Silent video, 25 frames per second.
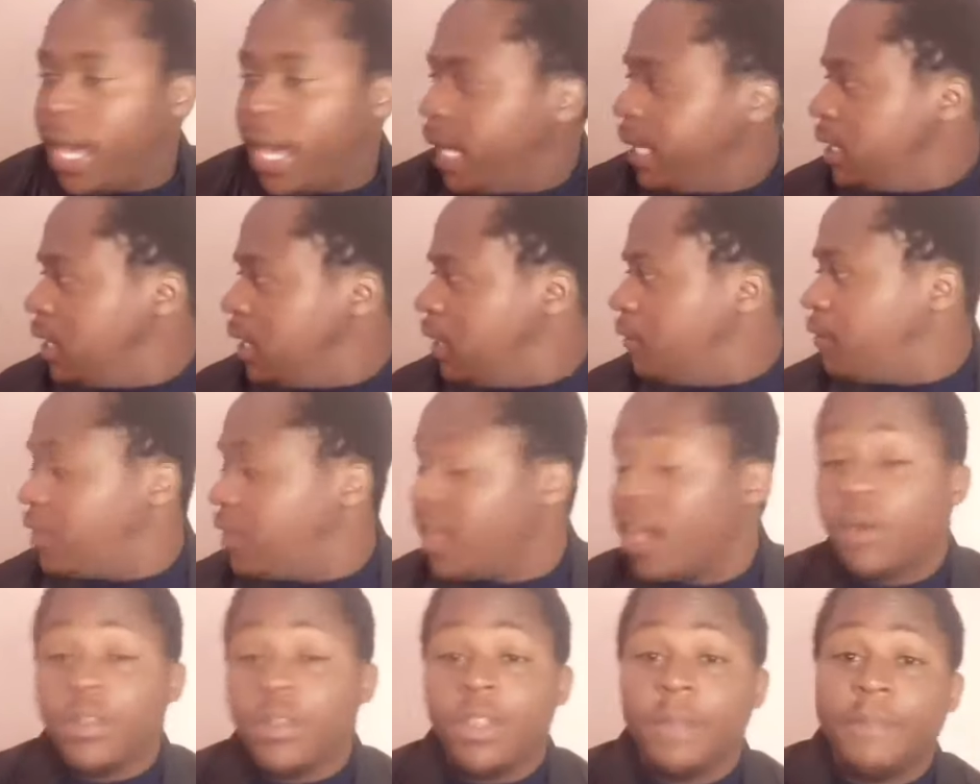And if
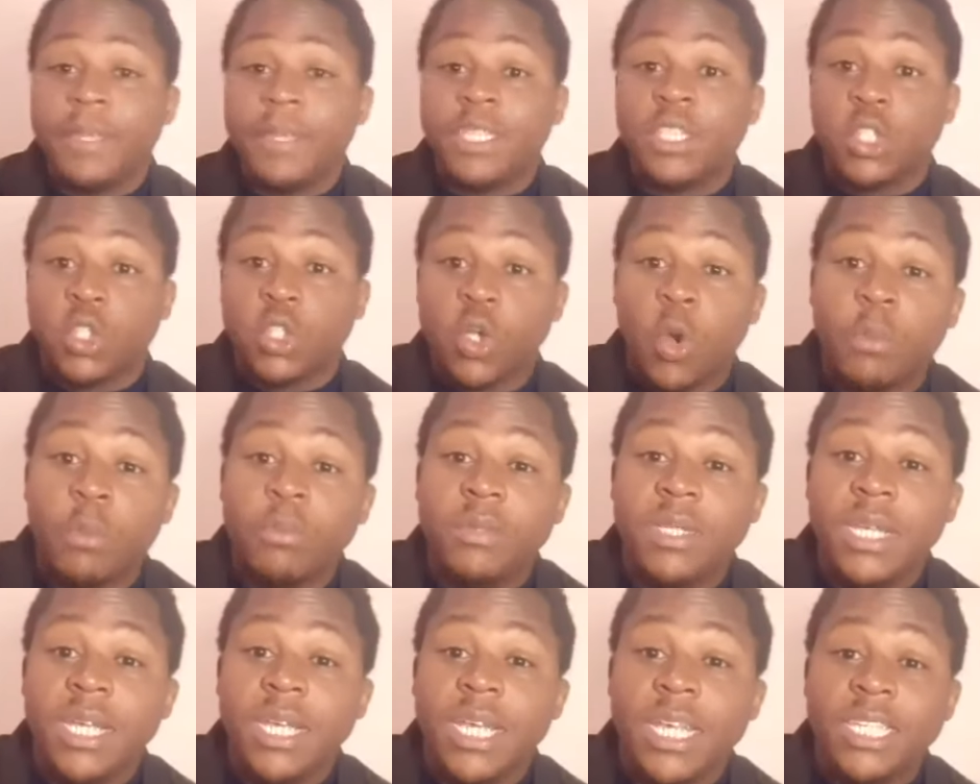they're going to be
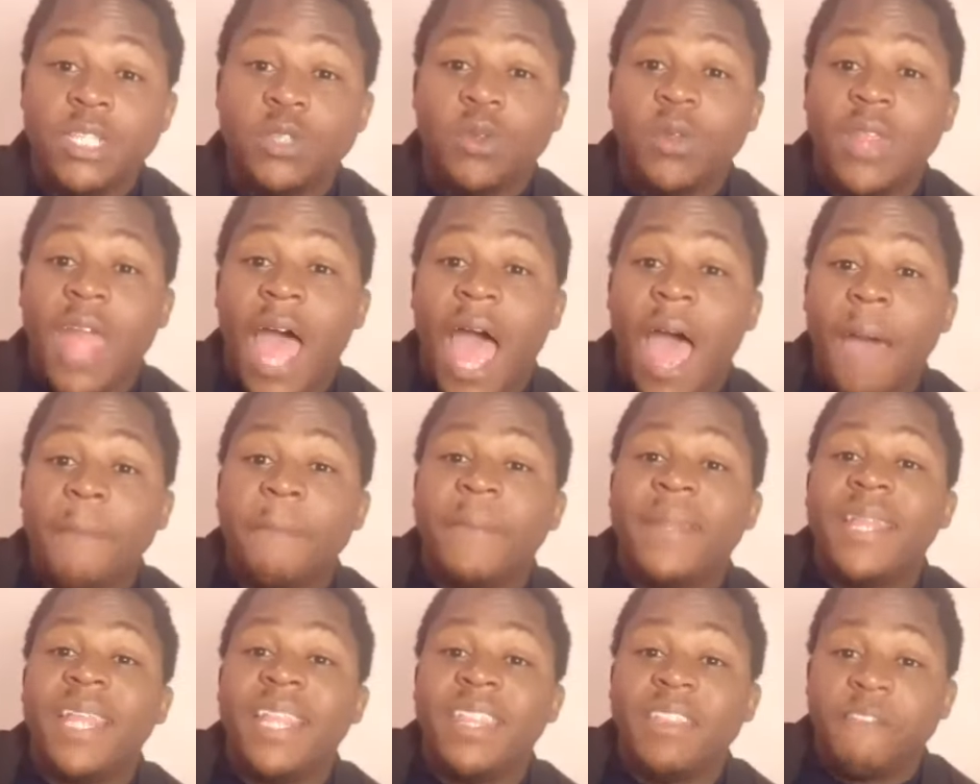stopped, it's going to
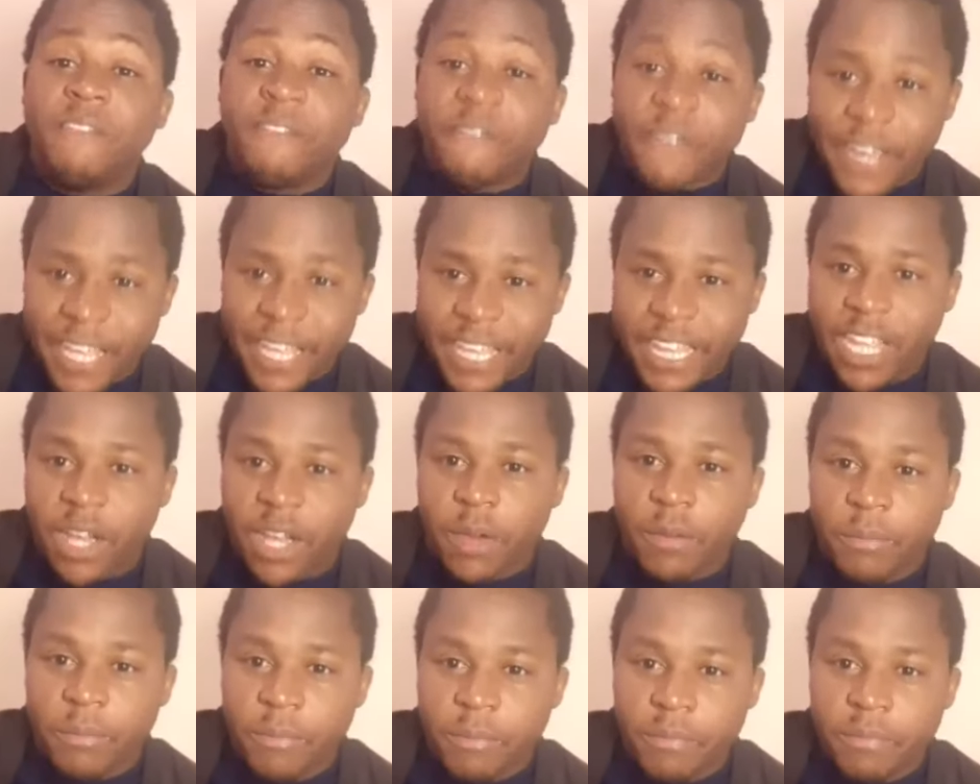happen in the final.